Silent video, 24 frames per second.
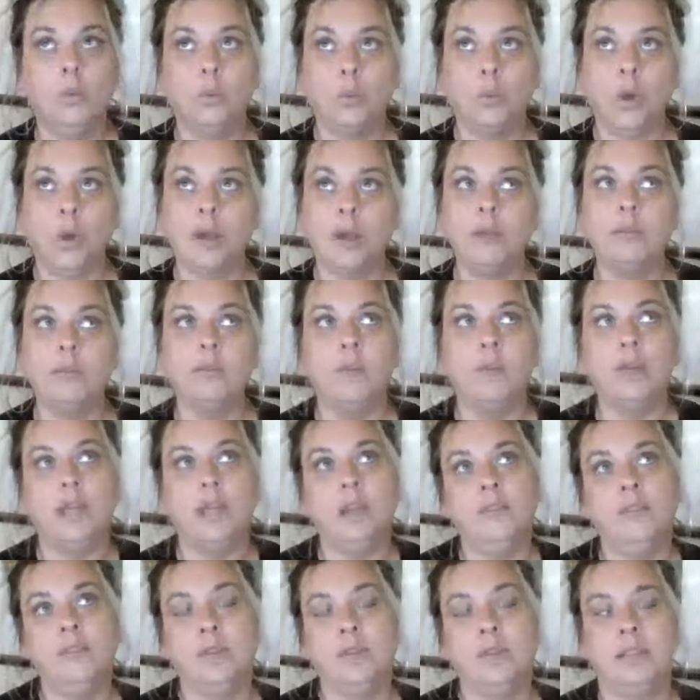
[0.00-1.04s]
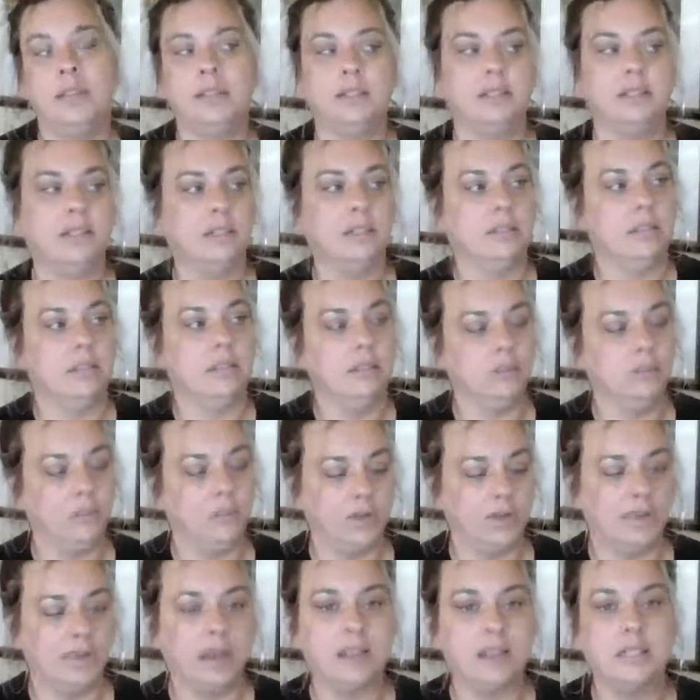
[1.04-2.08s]
What we have been dealing
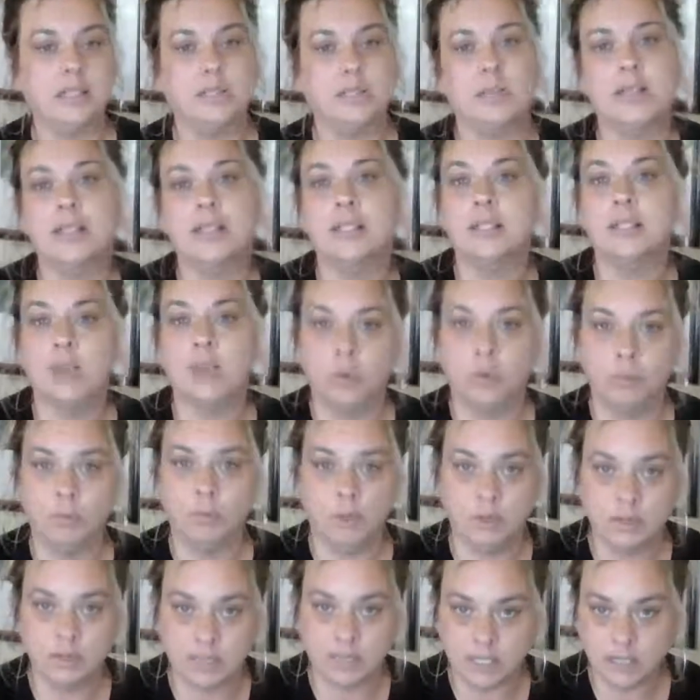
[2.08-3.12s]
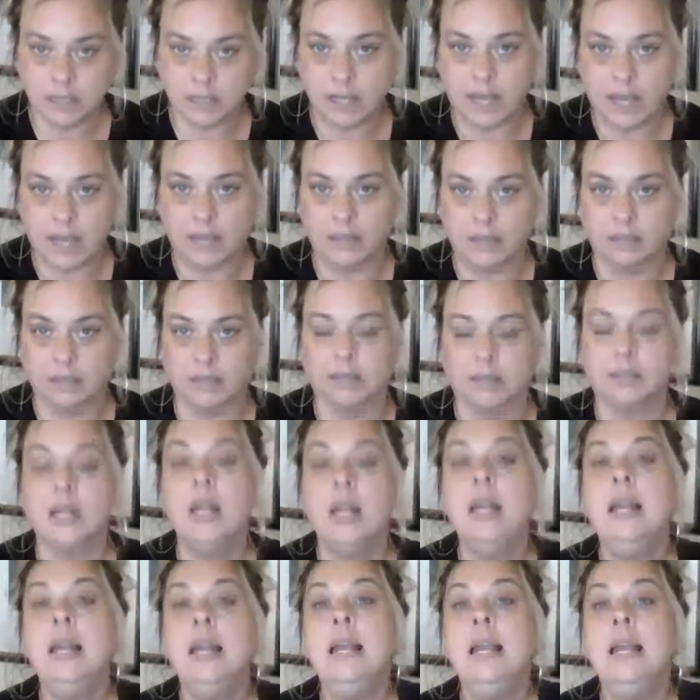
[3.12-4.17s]
with has been so multi-layered
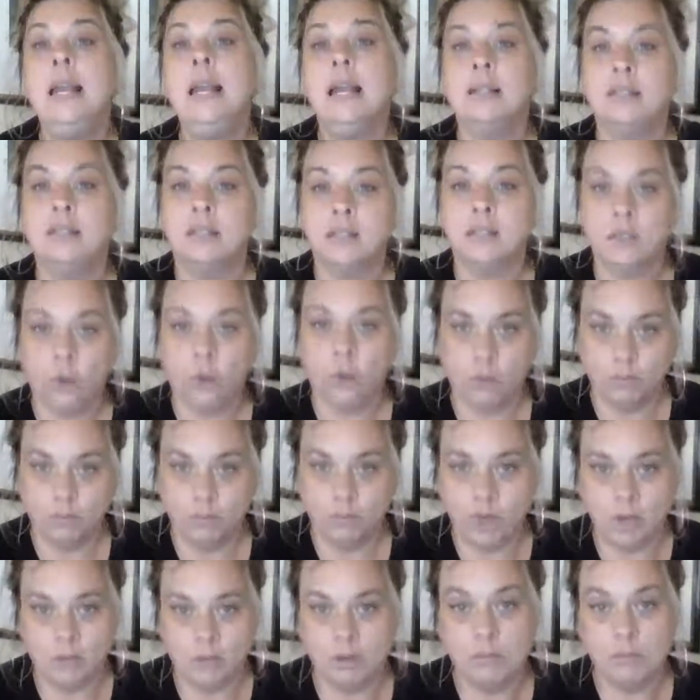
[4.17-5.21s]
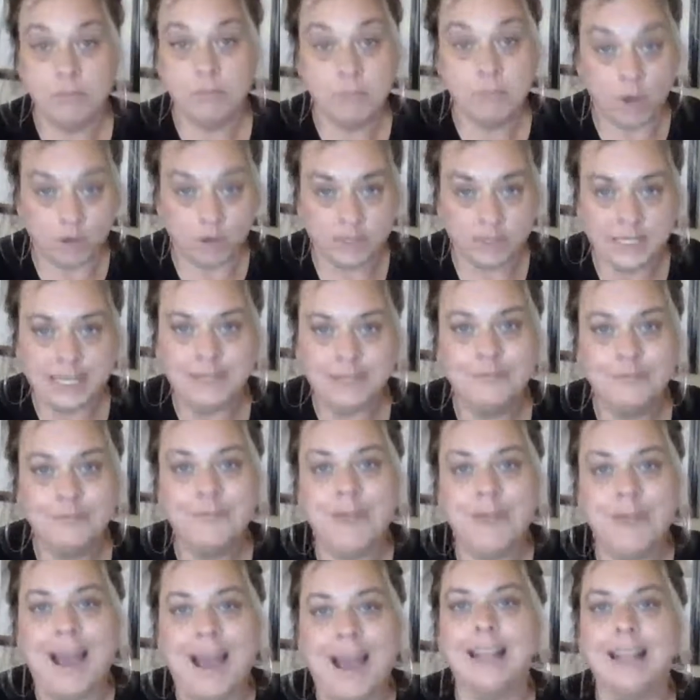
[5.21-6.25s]
and so
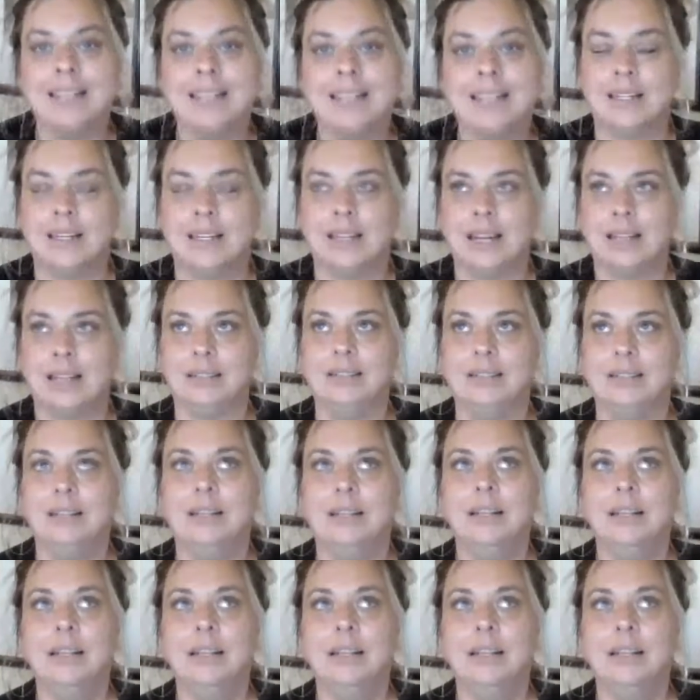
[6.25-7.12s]
multifaceted.